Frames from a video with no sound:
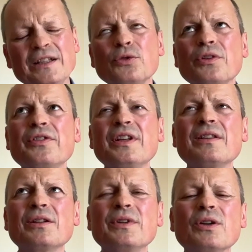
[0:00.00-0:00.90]
And do you think
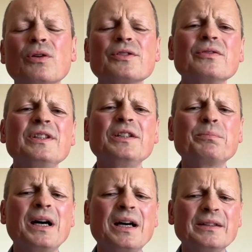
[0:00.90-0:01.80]
that we also
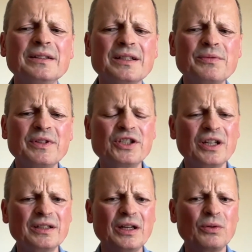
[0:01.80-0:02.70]
need partners which
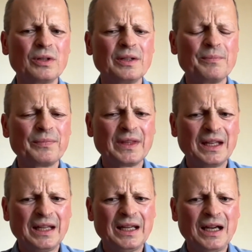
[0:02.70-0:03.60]
are now
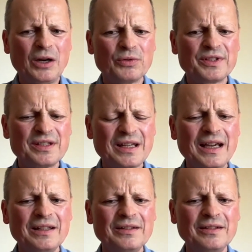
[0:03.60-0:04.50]

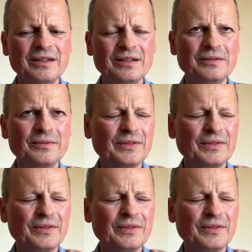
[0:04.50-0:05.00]
outside the,